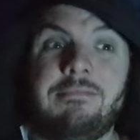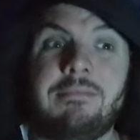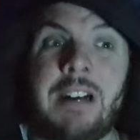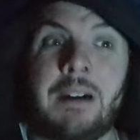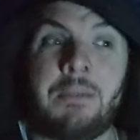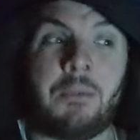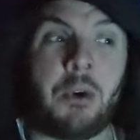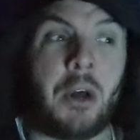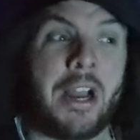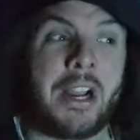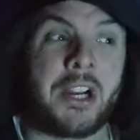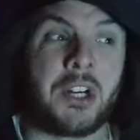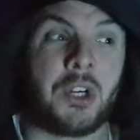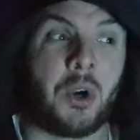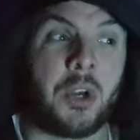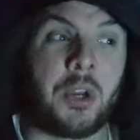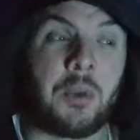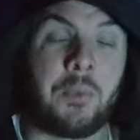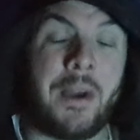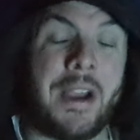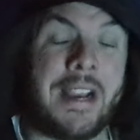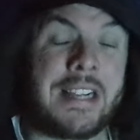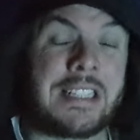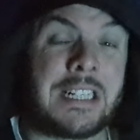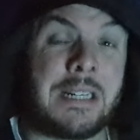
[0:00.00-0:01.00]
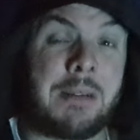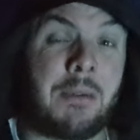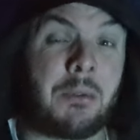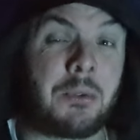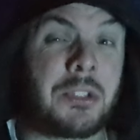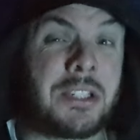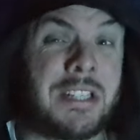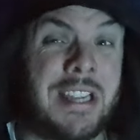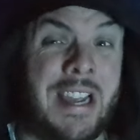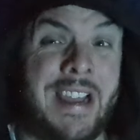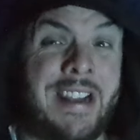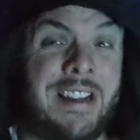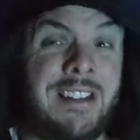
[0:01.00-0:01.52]
I can only wait till about
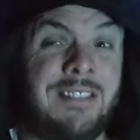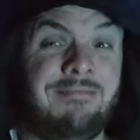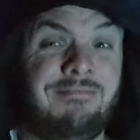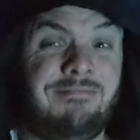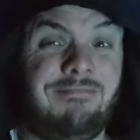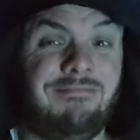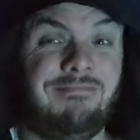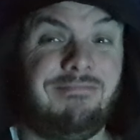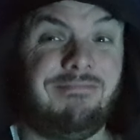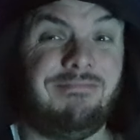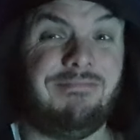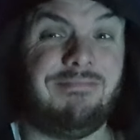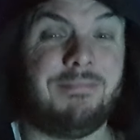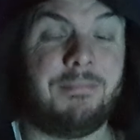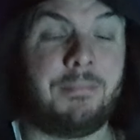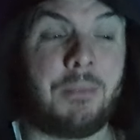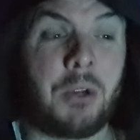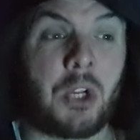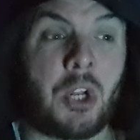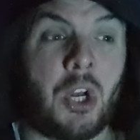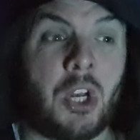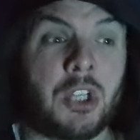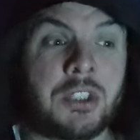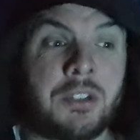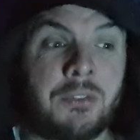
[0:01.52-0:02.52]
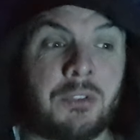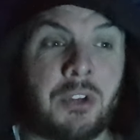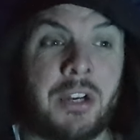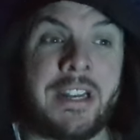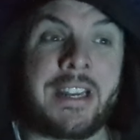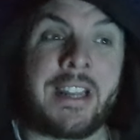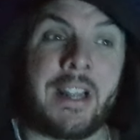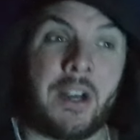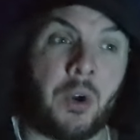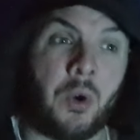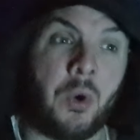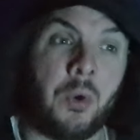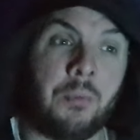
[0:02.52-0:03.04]
10 because I've got to
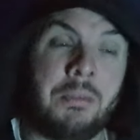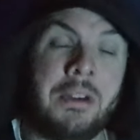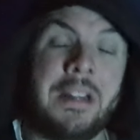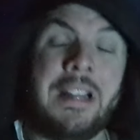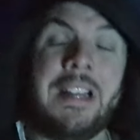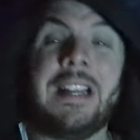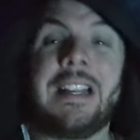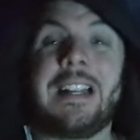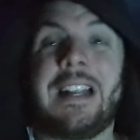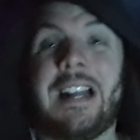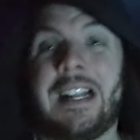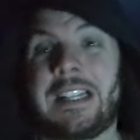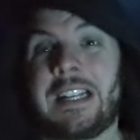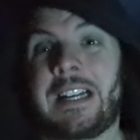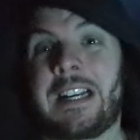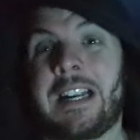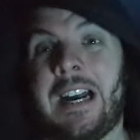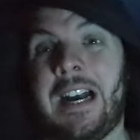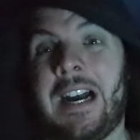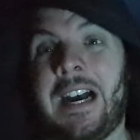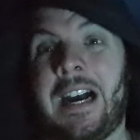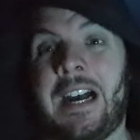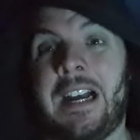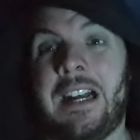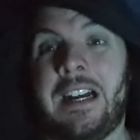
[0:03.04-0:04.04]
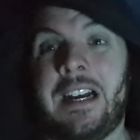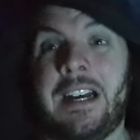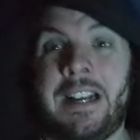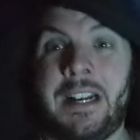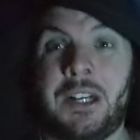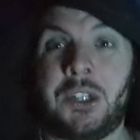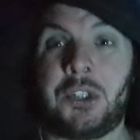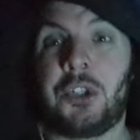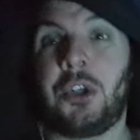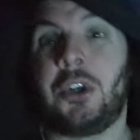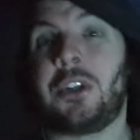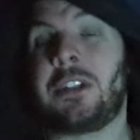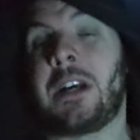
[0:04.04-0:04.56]
get home, get the car, and
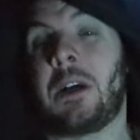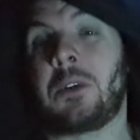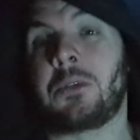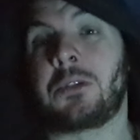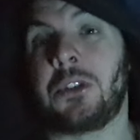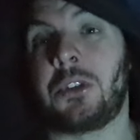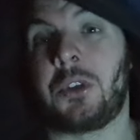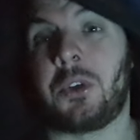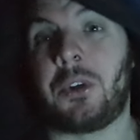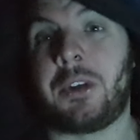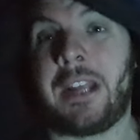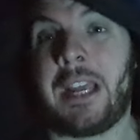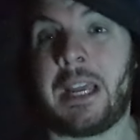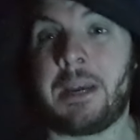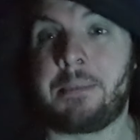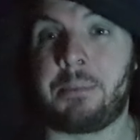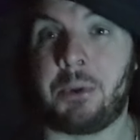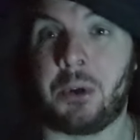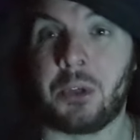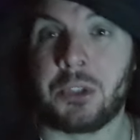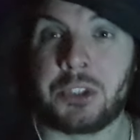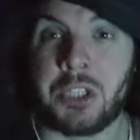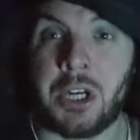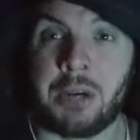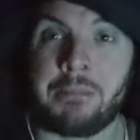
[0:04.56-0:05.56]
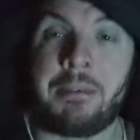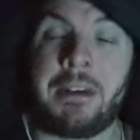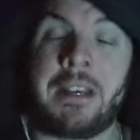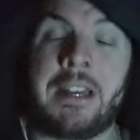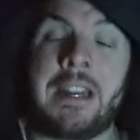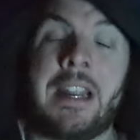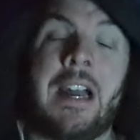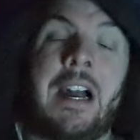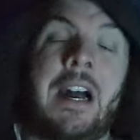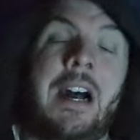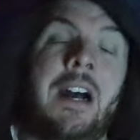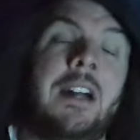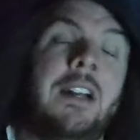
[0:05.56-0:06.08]
then shoot out and do the airport job in the
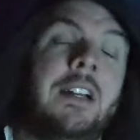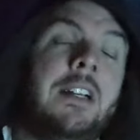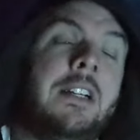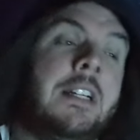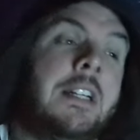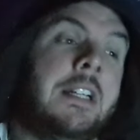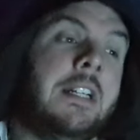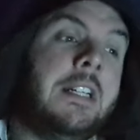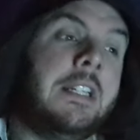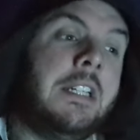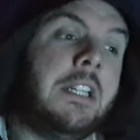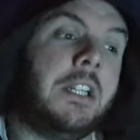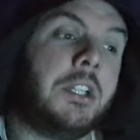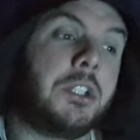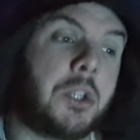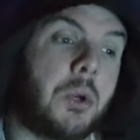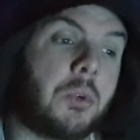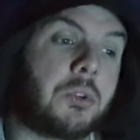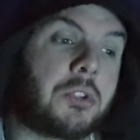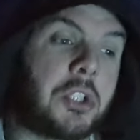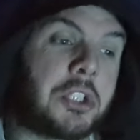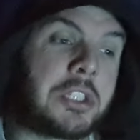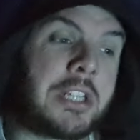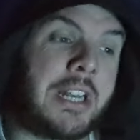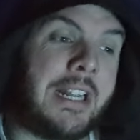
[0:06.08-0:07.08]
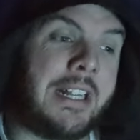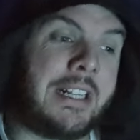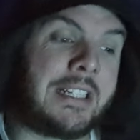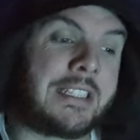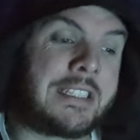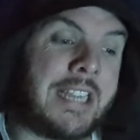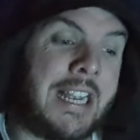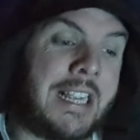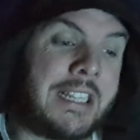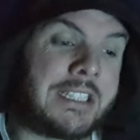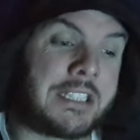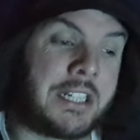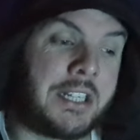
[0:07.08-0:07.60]
car. So it's just a little
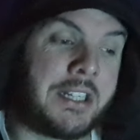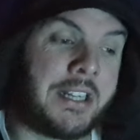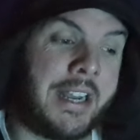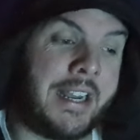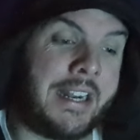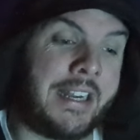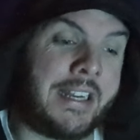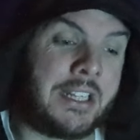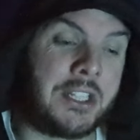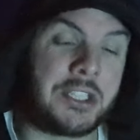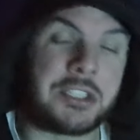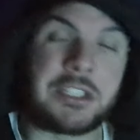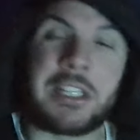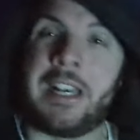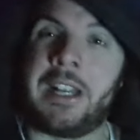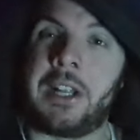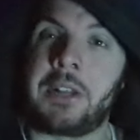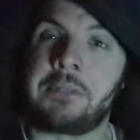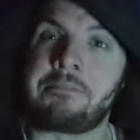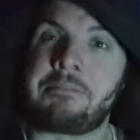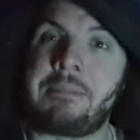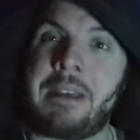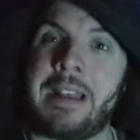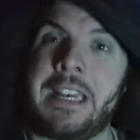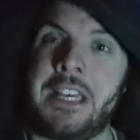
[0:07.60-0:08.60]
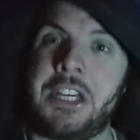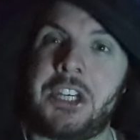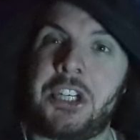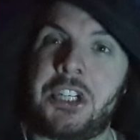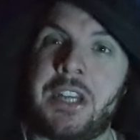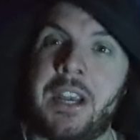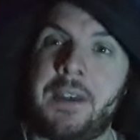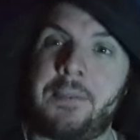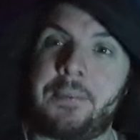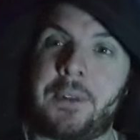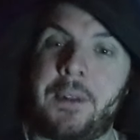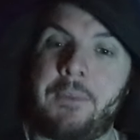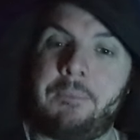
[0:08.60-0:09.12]
test in early, just a little mini
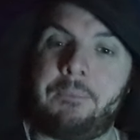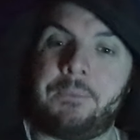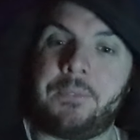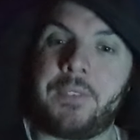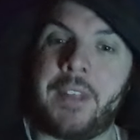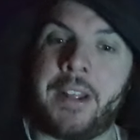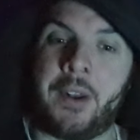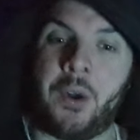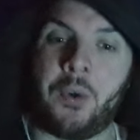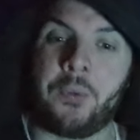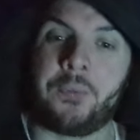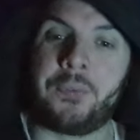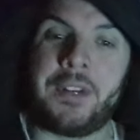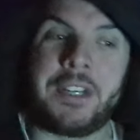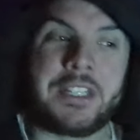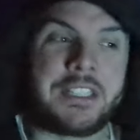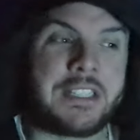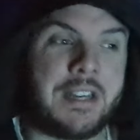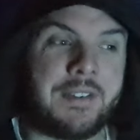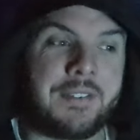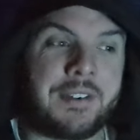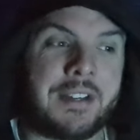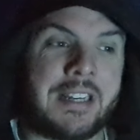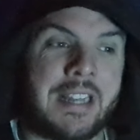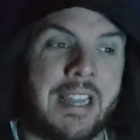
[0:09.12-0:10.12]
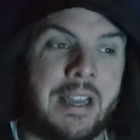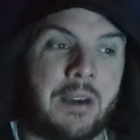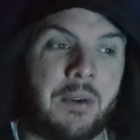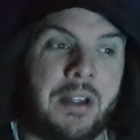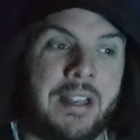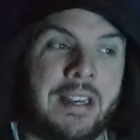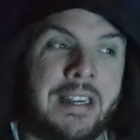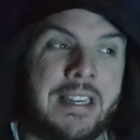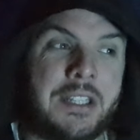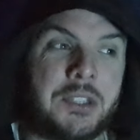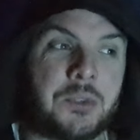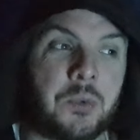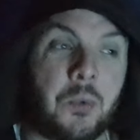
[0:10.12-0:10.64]
shift, and hopefully see if I can get
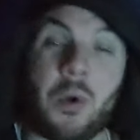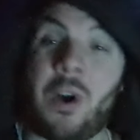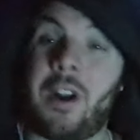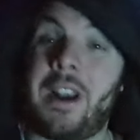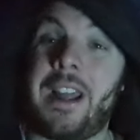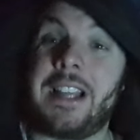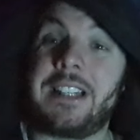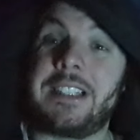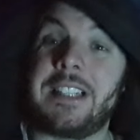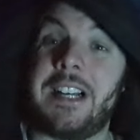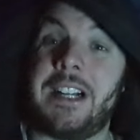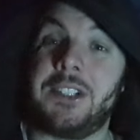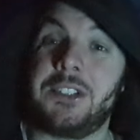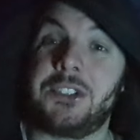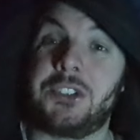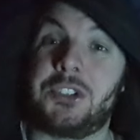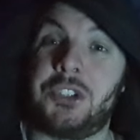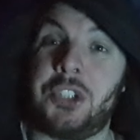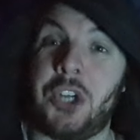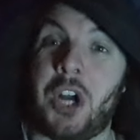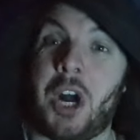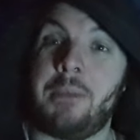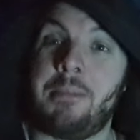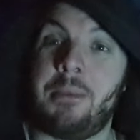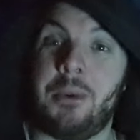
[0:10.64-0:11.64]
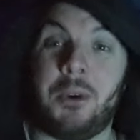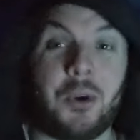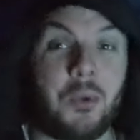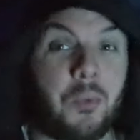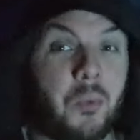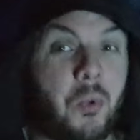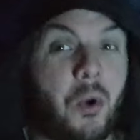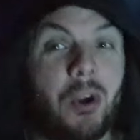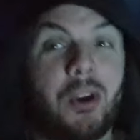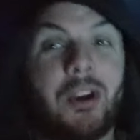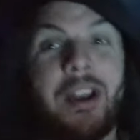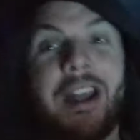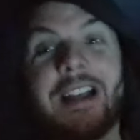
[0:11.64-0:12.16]
at least one XL job or
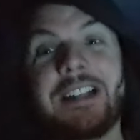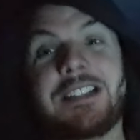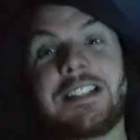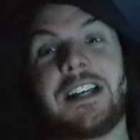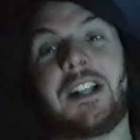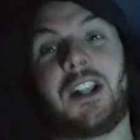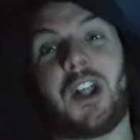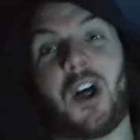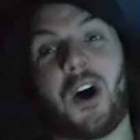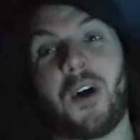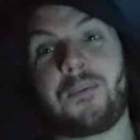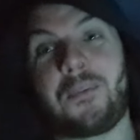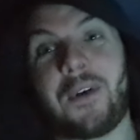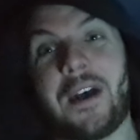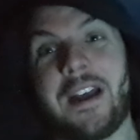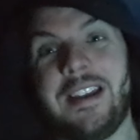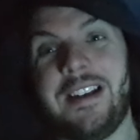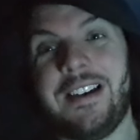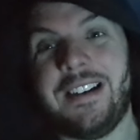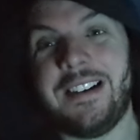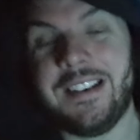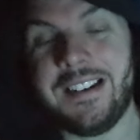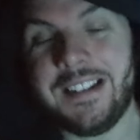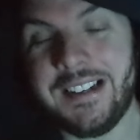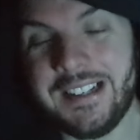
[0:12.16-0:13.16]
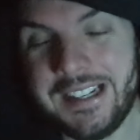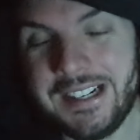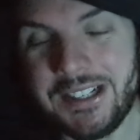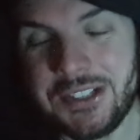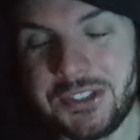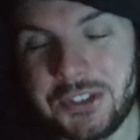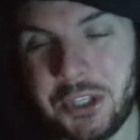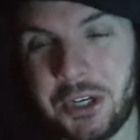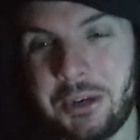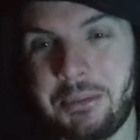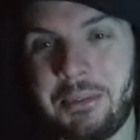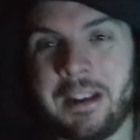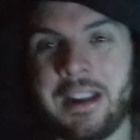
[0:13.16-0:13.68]
one XL offer.
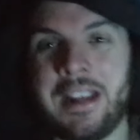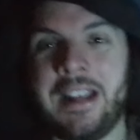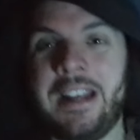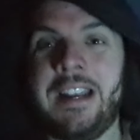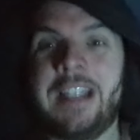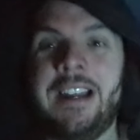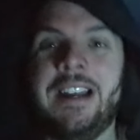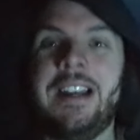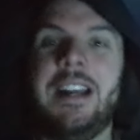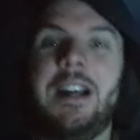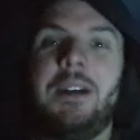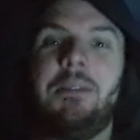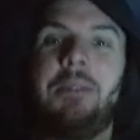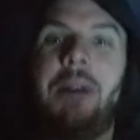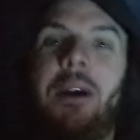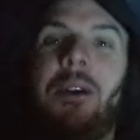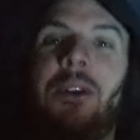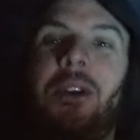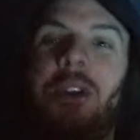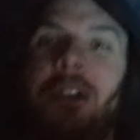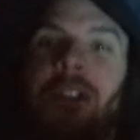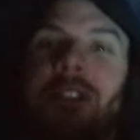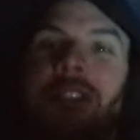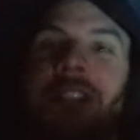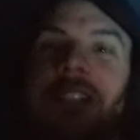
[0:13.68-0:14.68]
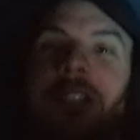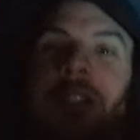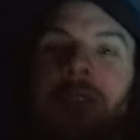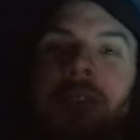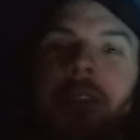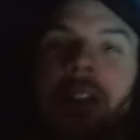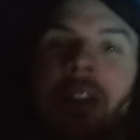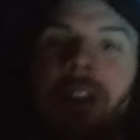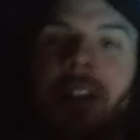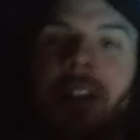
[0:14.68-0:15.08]
Do you know what I mean? How cool is this one now,